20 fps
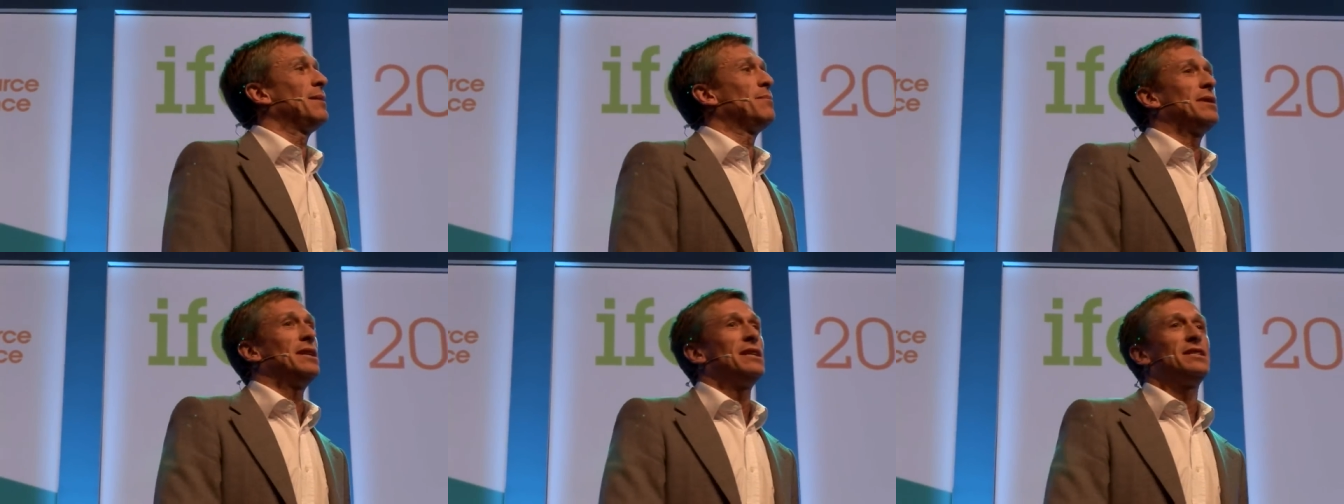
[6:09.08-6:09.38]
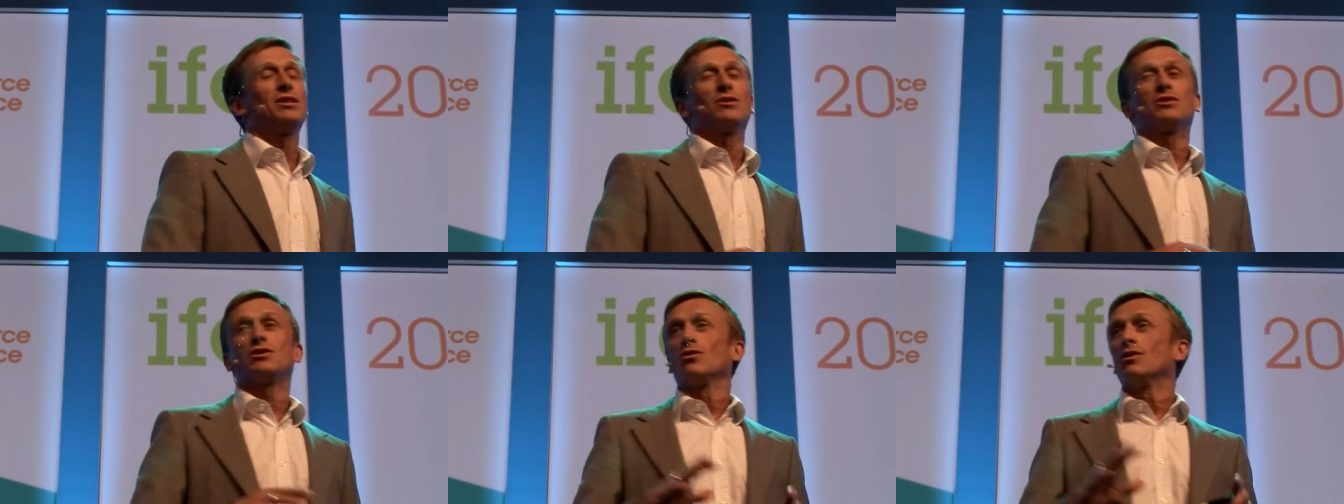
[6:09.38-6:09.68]
I'm going to
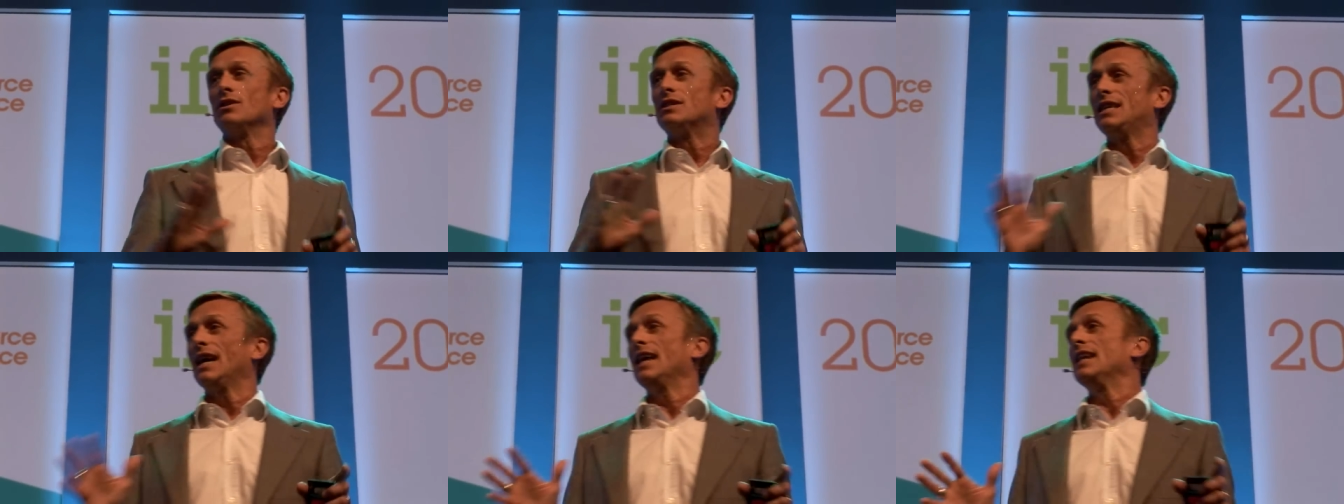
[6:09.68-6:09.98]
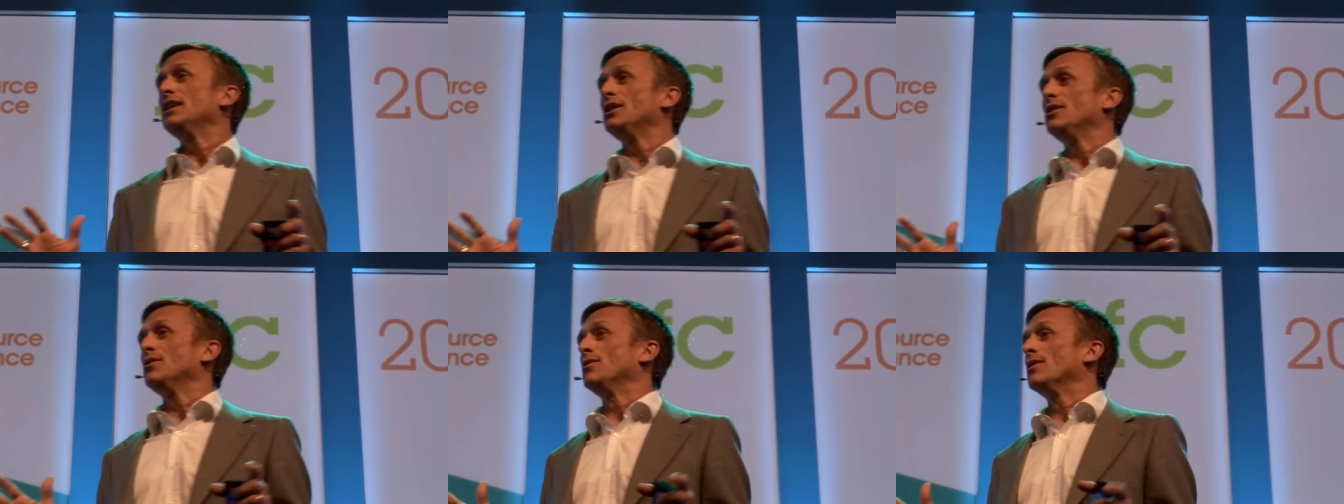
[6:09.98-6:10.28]
just sort of tell
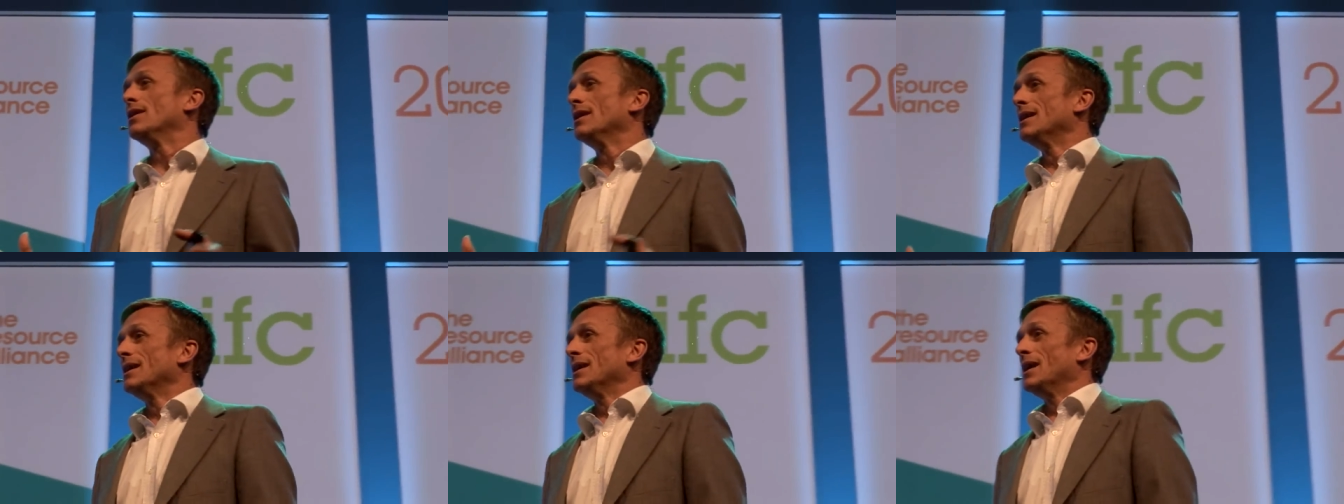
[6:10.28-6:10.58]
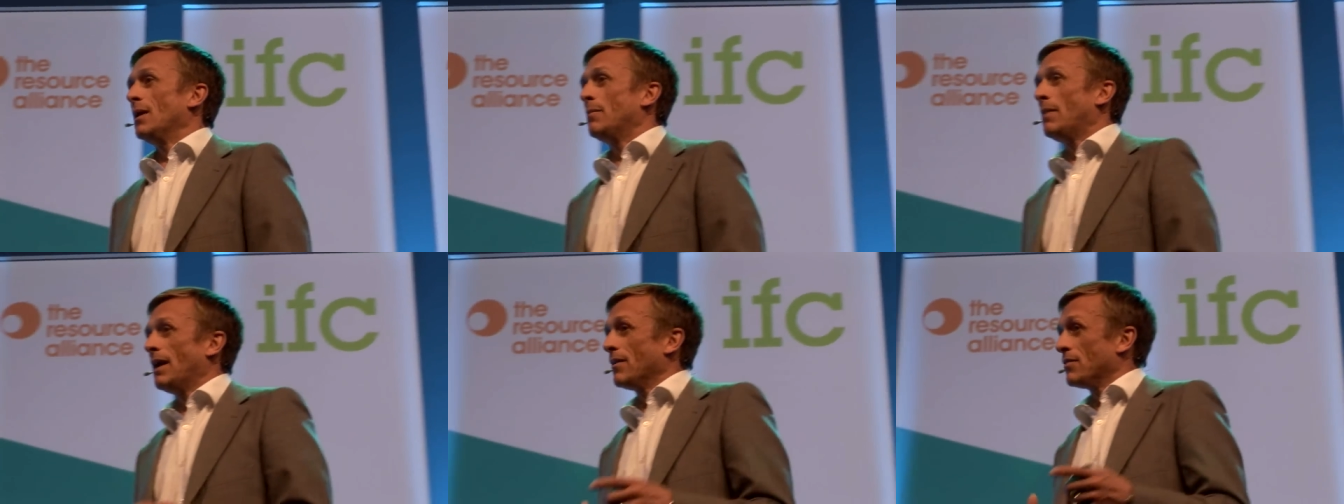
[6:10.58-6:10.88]
you
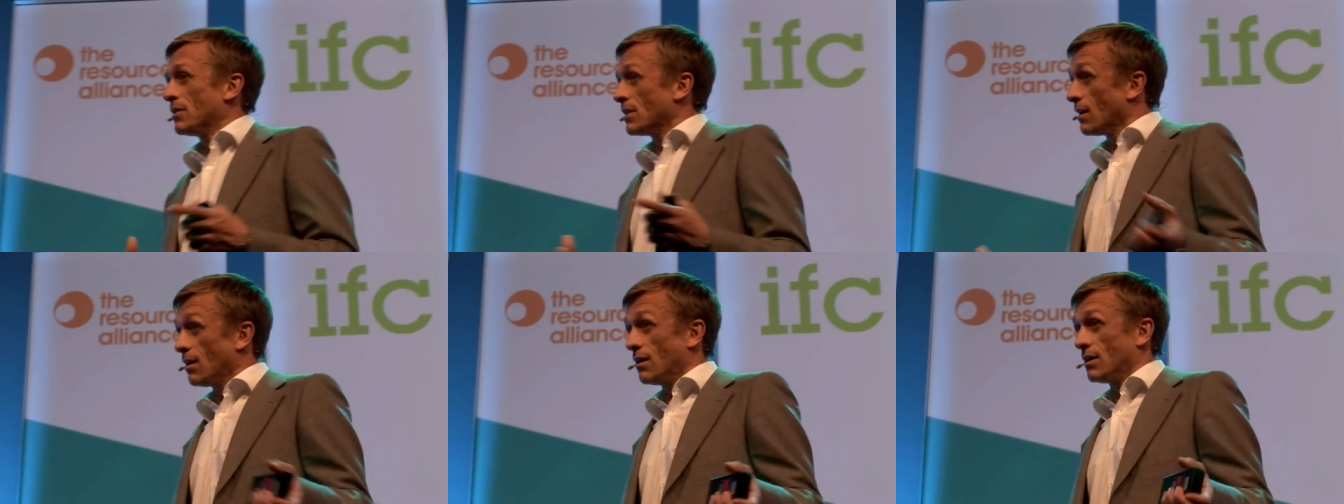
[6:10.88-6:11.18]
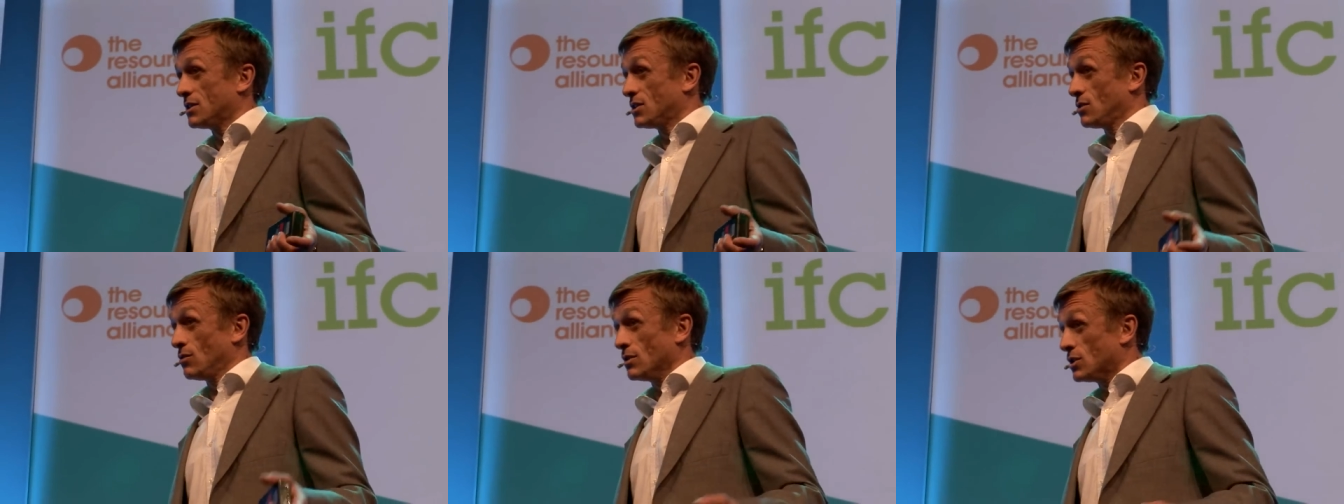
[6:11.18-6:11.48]
about the
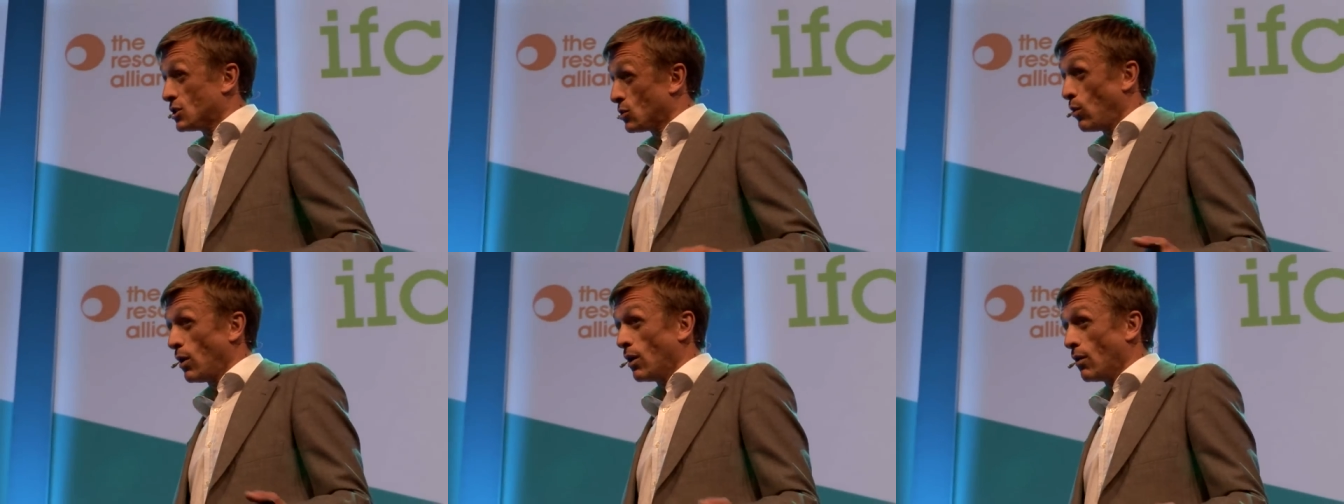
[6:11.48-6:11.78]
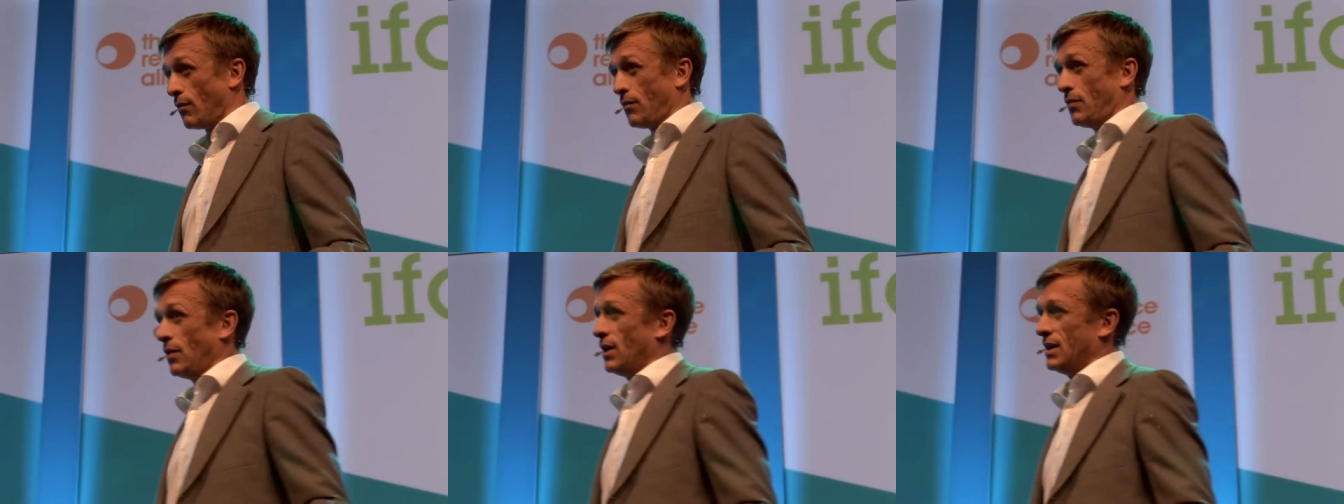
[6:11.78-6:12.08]
last sort of
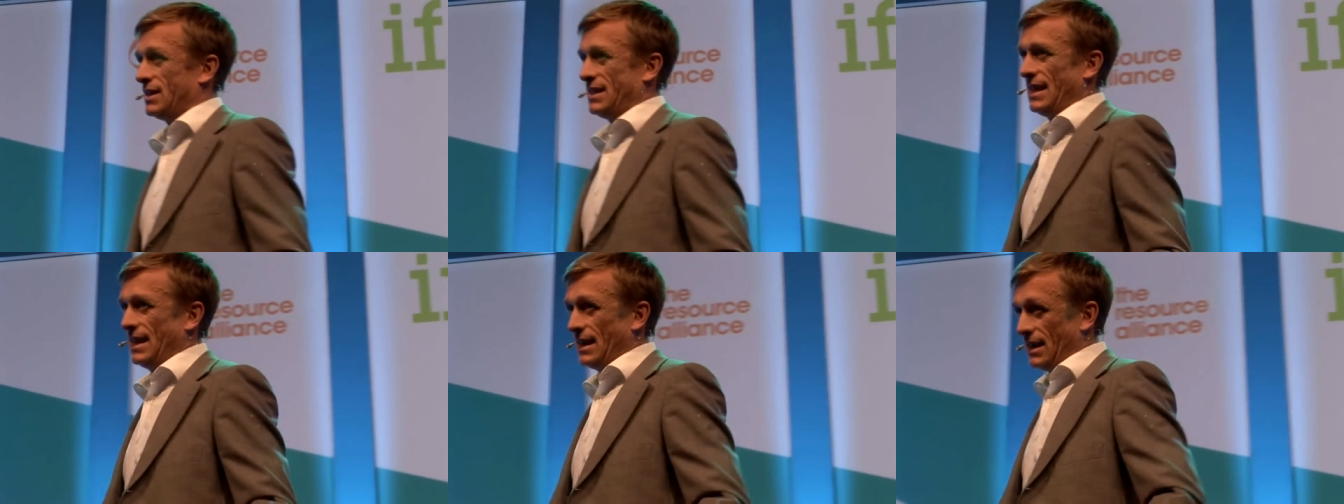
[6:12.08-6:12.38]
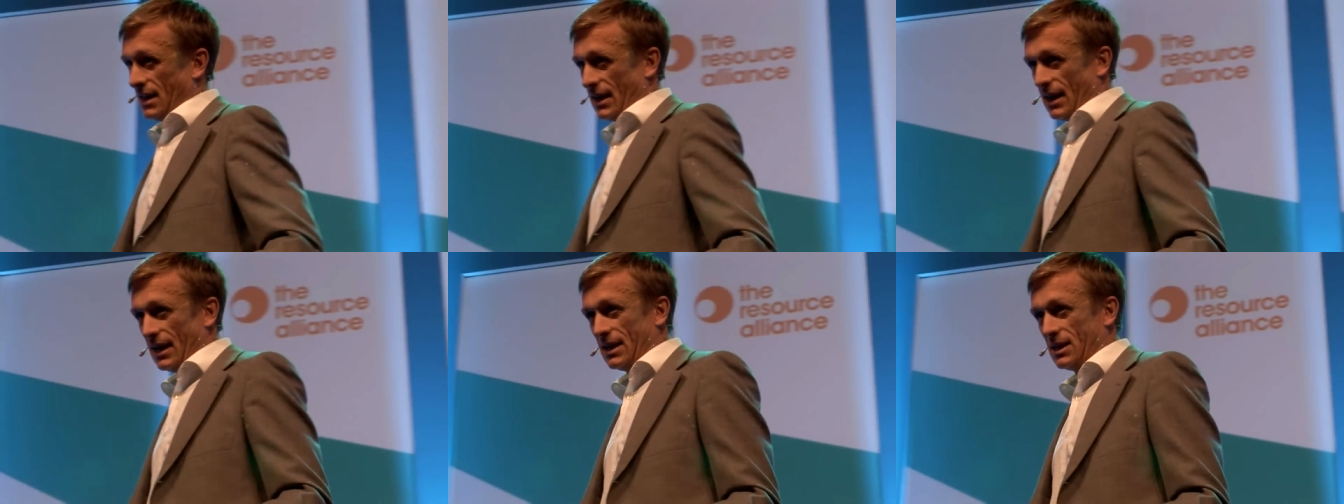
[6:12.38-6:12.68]
12,
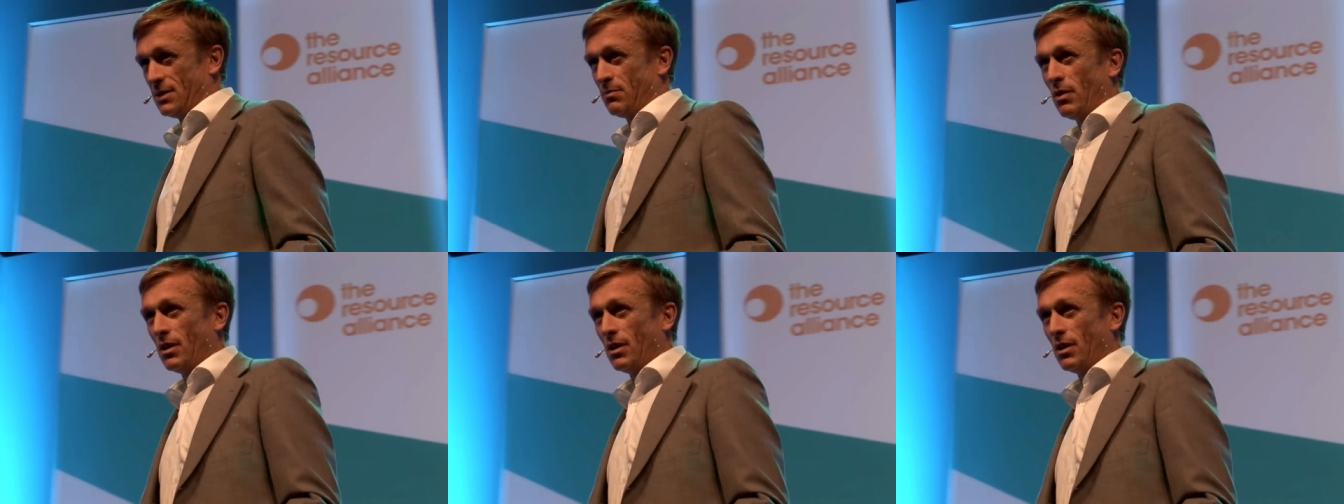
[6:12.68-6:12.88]
13 years.